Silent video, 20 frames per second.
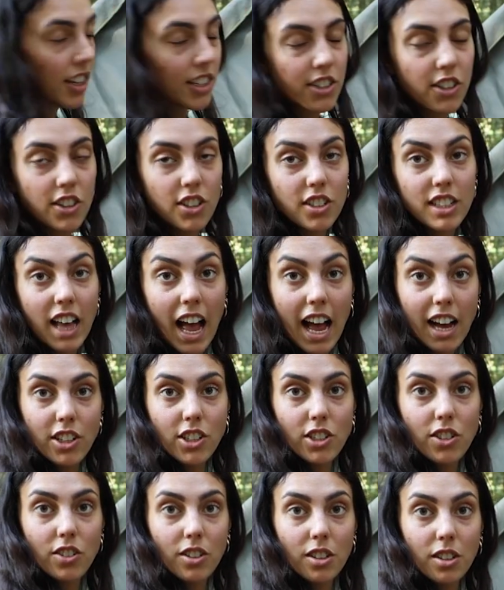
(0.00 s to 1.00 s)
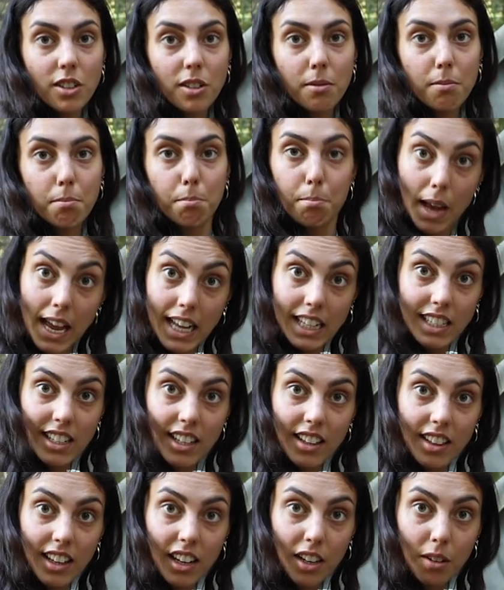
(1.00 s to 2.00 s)
So there's actual beds
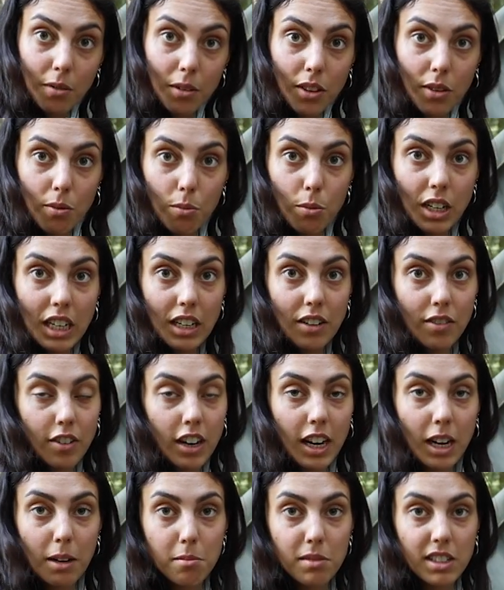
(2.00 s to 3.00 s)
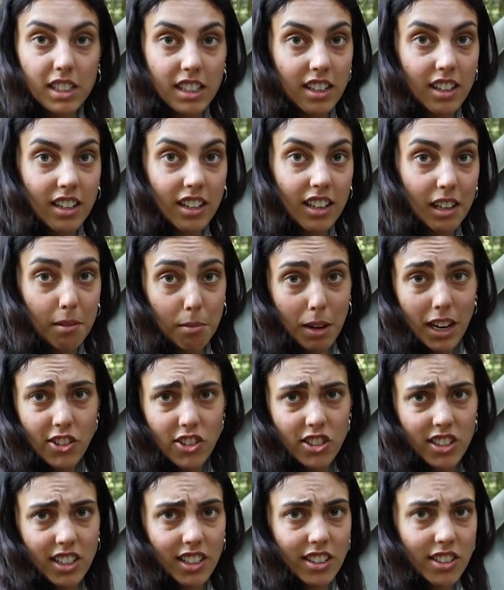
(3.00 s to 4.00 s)
in there with wooden frames and
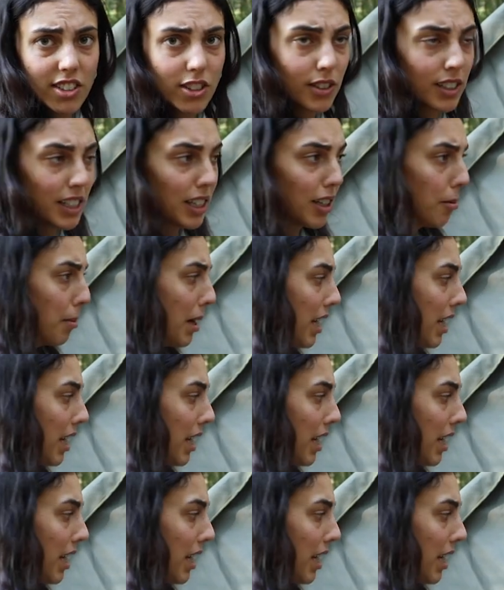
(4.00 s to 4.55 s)
mattresses, 2 single